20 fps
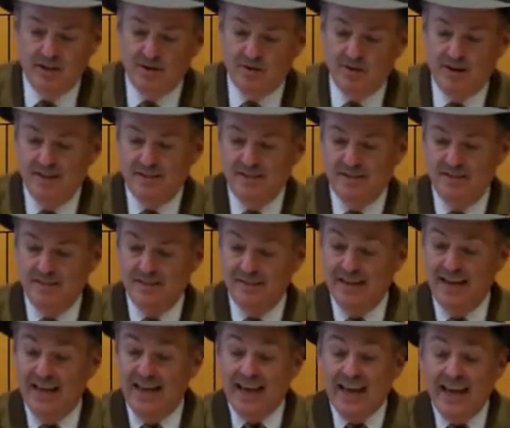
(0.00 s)
crisis
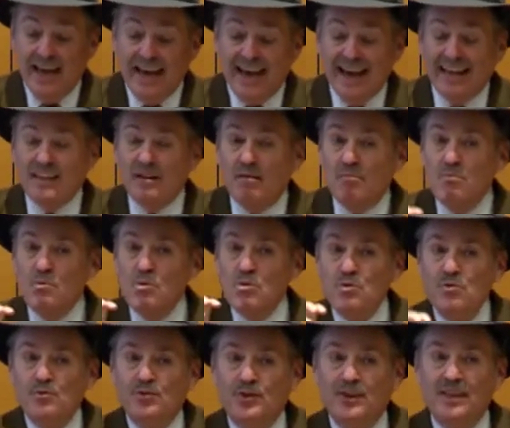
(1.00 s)
and to
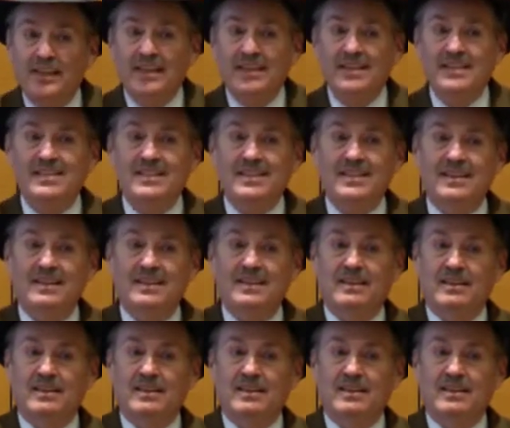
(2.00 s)
move things,